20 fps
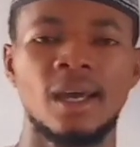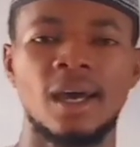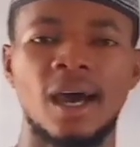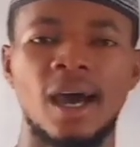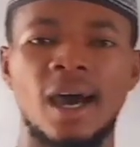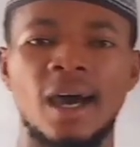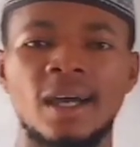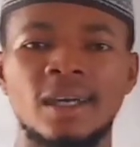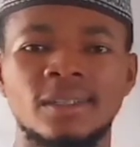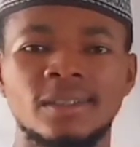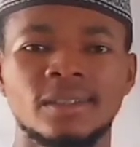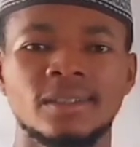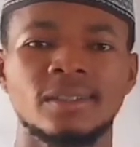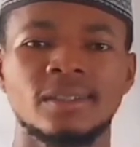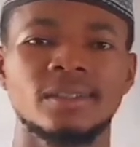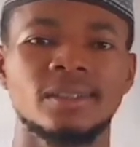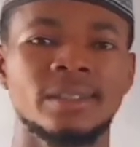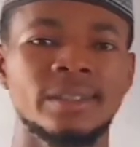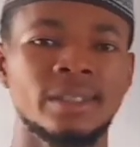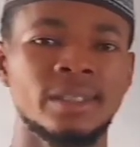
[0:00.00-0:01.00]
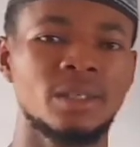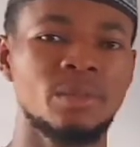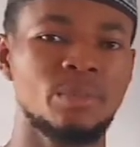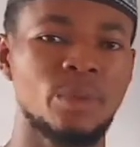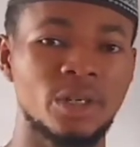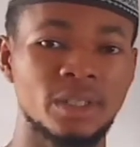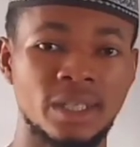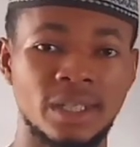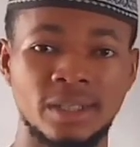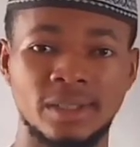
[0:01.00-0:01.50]
And the
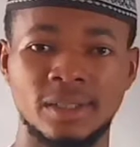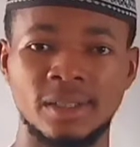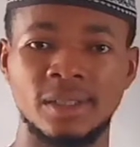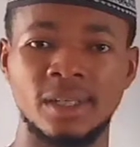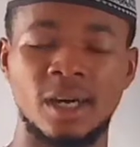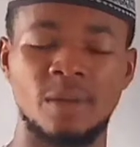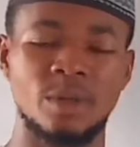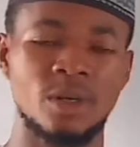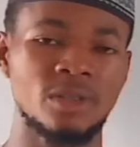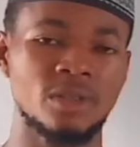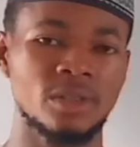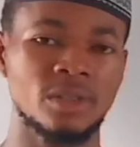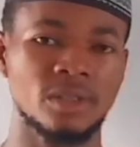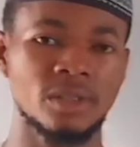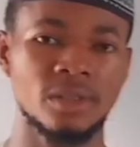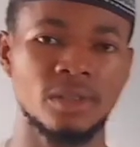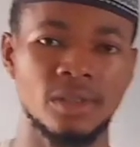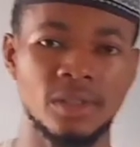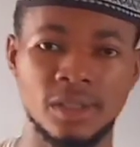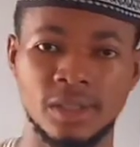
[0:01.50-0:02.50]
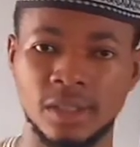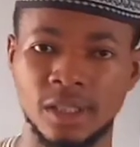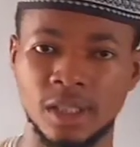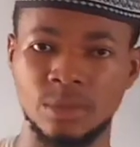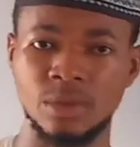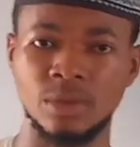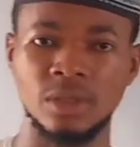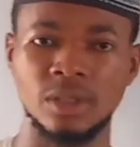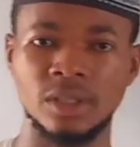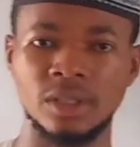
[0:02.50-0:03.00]
important thing about this
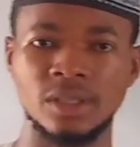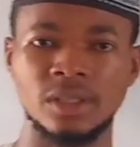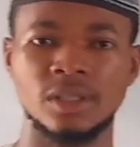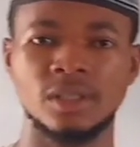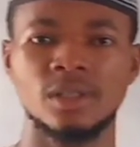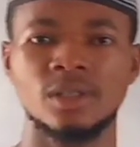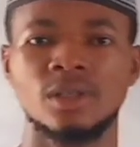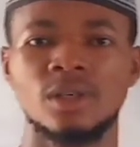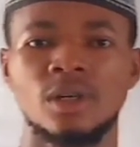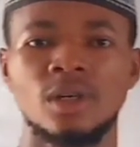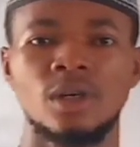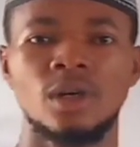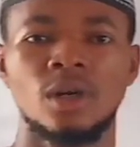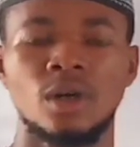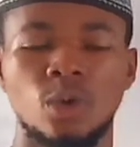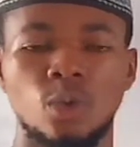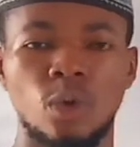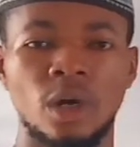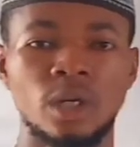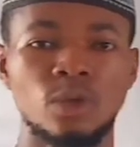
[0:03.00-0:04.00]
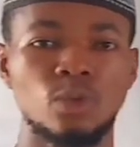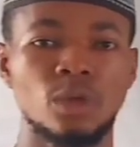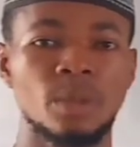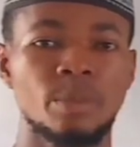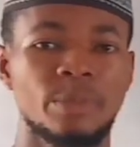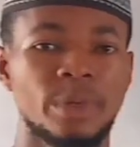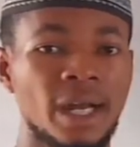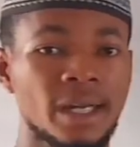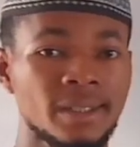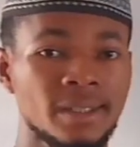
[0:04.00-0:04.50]
table is when
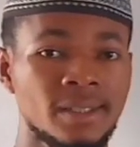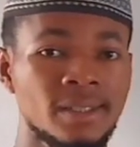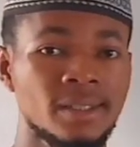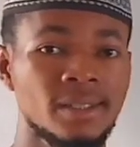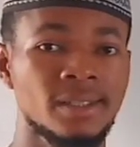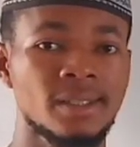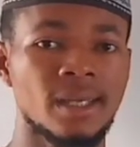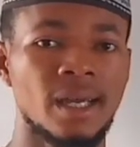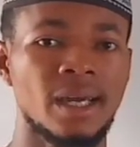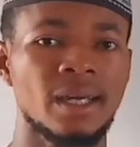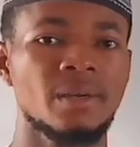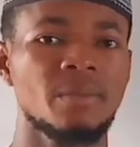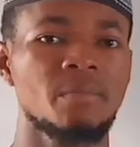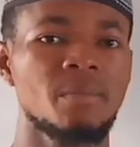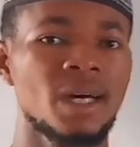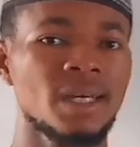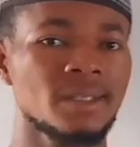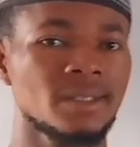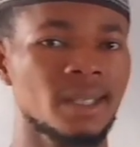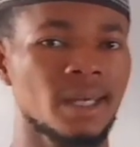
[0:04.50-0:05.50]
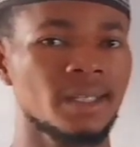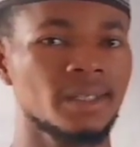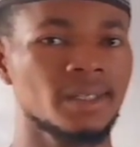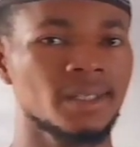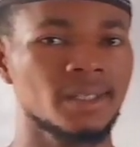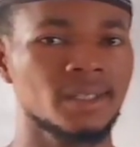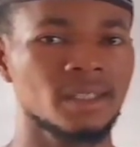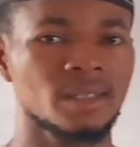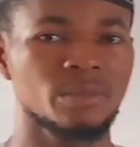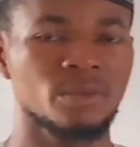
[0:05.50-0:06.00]
we practice and master
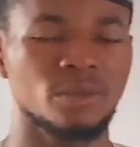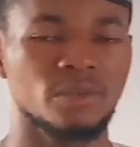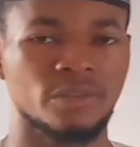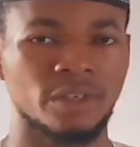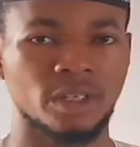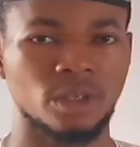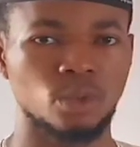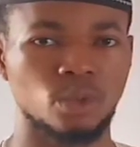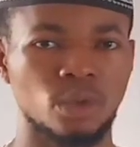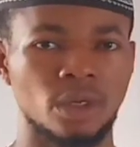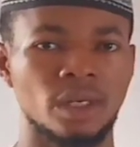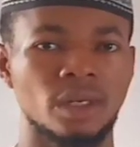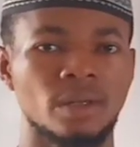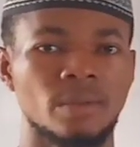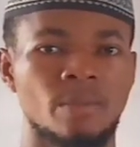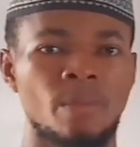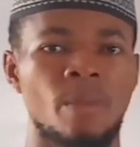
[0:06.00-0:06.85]
this table very well,